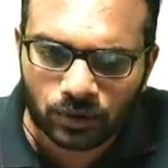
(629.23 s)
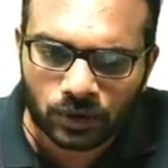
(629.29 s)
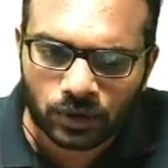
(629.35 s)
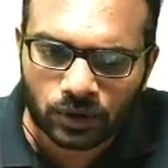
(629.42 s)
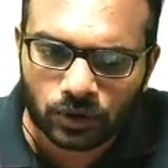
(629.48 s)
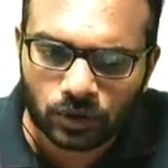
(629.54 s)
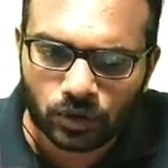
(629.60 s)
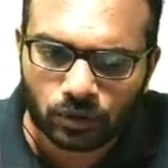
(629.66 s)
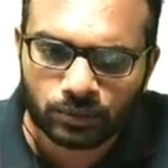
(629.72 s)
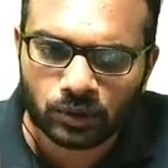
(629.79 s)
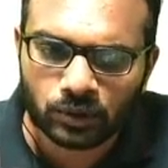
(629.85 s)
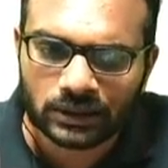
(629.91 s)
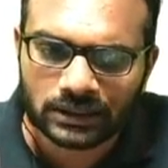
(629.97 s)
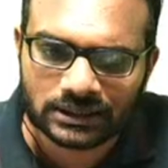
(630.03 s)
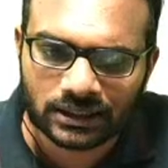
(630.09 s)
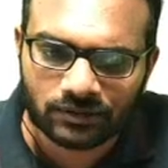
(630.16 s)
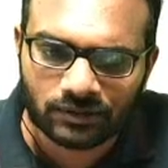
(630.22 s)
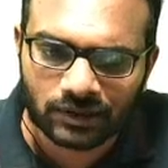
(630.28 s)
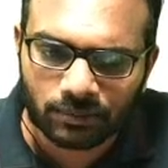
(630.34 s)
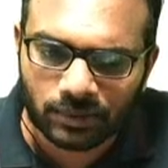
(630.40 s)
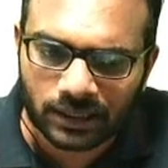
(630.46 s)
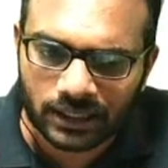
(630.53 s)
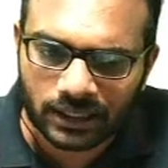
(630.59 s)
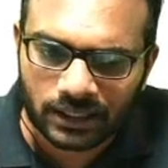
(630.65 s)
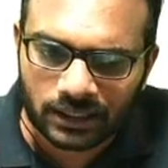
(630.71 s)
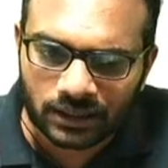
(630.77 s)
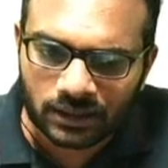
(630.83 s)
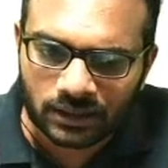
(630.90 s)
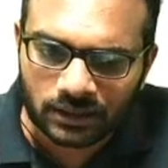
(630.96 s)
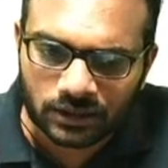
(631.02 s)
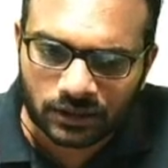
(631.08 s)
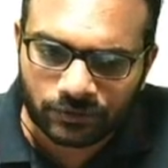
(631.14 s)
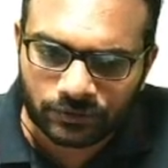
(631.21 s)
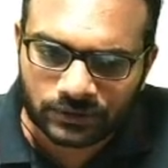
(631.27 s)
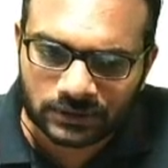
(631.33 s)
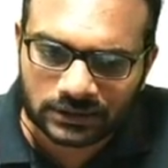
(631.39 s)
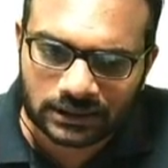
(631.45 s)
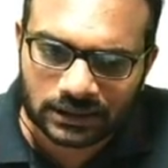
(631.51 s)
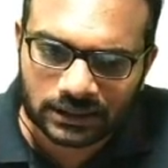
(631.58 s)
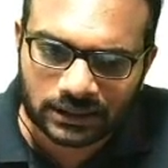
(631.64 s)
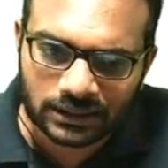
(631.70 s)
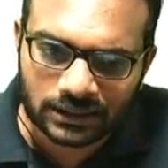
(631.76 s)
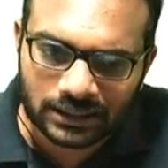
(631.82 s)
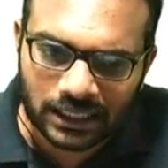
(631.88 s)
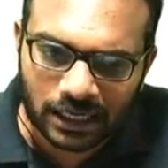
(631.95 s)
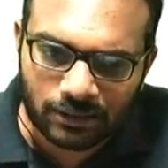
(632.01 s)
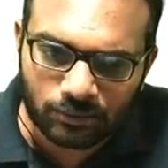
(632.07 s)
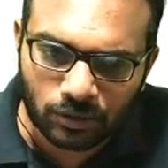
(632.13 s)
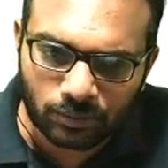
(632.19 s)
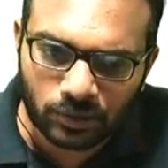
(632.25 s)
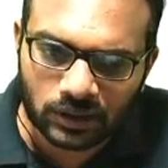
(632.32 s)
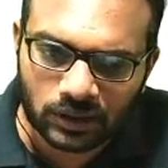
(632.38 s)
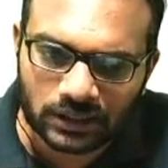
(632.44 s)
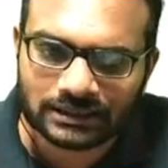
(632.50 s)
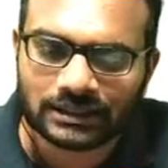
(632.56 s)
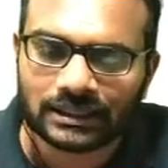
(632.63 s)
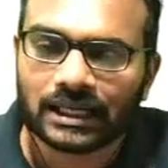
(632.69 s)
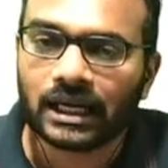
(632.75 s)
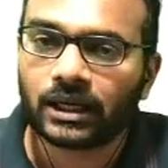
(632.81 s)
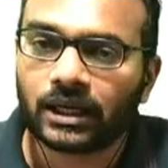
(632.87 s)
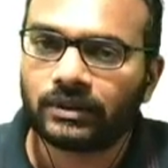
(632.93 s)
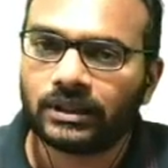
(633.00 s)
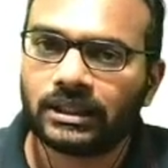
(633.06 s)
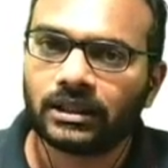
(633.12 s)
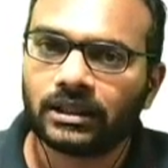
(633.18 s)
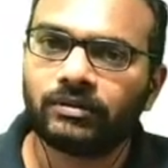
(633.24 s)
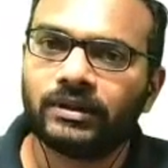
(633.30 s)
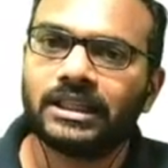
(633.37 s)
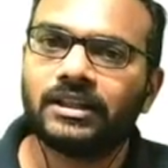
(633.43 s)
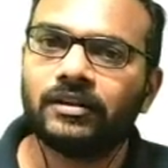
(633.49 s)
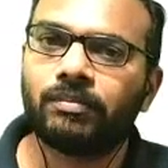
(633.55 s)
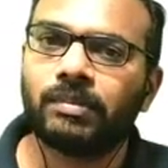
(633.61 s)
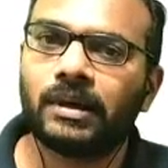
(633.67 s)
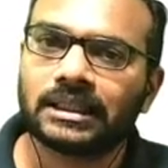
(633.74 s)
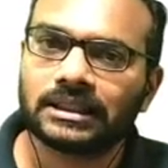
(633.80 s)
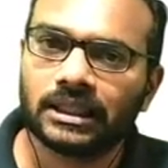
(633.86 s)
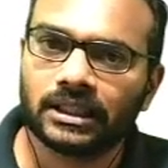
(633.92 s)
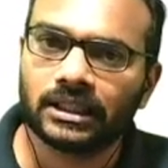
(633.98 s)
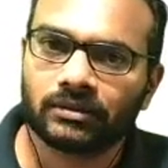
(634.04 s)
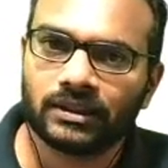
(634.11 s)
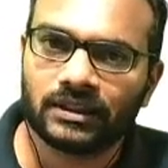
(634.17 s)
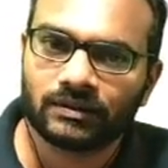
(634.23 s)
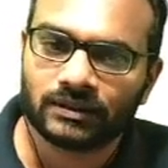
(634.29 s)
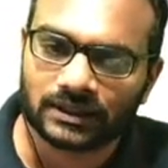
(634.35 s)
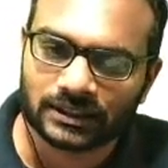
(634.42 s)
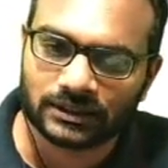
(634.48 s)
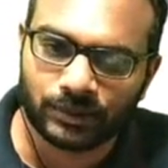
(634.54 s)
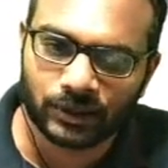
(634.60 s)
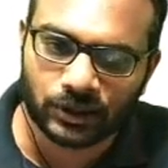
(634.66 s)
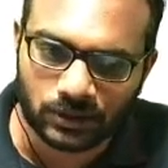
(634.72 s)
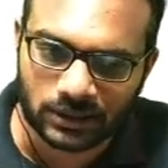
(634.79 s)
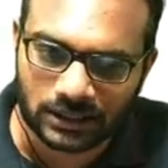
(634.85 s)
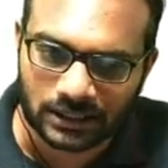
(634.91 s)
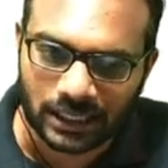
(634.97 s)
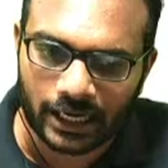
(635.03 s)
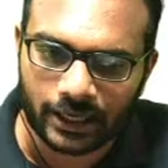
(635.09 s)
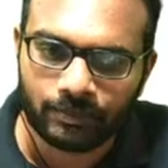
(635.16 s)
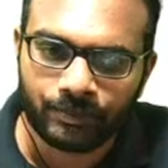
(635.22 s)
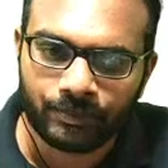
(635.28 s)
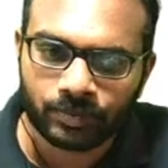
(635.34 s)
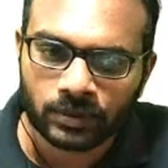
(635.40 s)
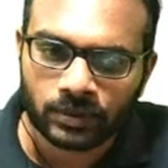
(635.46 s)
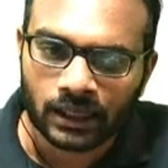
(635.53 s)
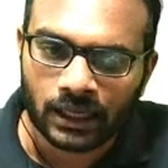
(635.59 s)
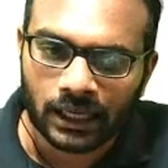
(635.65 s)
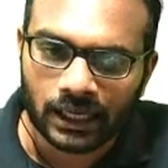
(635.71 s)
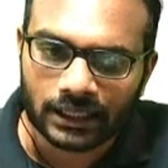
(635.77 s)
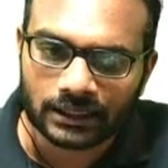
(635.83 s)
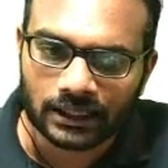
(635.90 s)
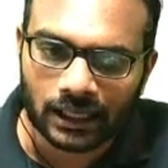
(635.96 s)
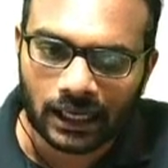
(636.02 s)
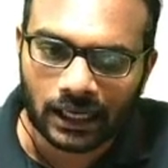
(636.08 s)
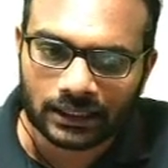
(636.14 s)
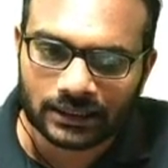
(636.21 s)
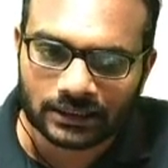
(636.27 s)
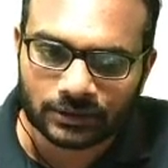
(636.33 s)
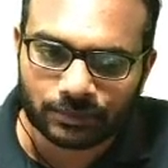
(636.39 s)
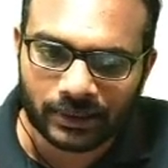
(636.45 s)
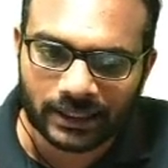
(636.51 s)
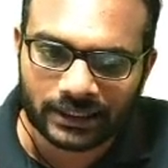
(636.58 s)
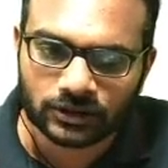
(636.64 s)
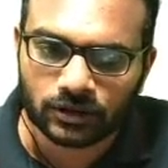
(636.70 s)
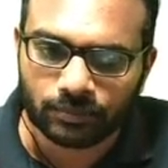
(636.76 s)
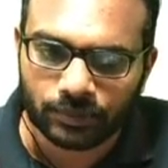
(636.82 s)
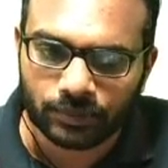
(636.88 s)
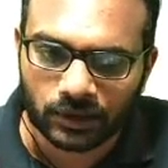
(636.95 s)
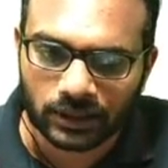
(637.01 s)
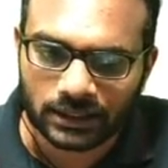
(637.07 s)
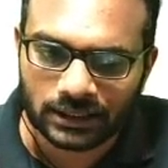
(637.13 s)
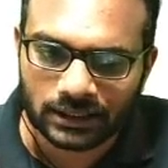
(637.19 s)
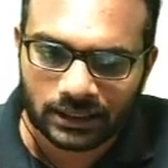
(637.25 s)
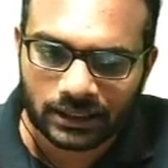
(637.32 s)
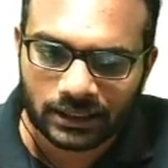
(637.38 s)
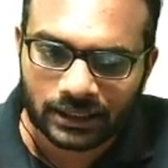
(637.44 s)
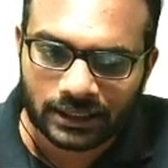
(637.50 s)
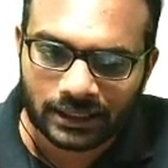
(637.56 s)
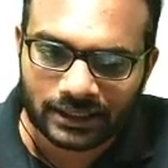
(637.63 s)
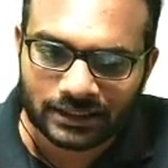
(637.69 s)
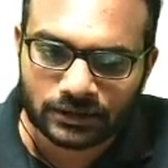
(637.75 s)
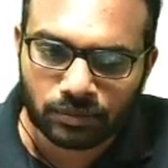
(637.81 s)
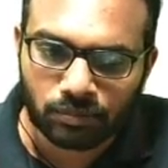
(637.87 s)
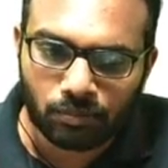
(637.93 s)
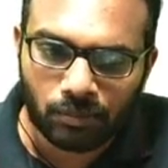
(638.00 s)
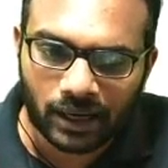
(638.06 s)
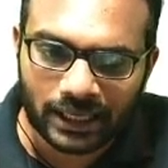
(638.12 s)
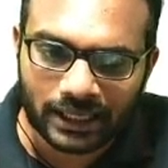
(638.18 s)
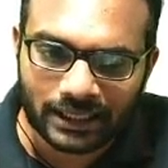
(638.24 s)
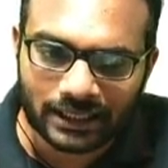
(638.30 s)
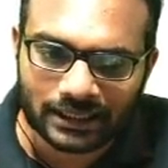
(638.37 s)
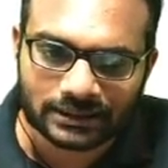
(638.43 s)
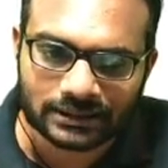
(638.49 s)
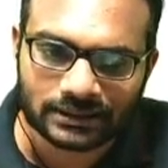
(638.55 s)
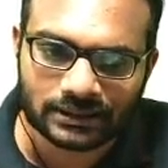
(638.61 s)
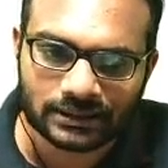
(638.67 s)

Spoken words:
Dou mu is given by the time component is the derivative, partial derivative with respect to time, and the other space component is minus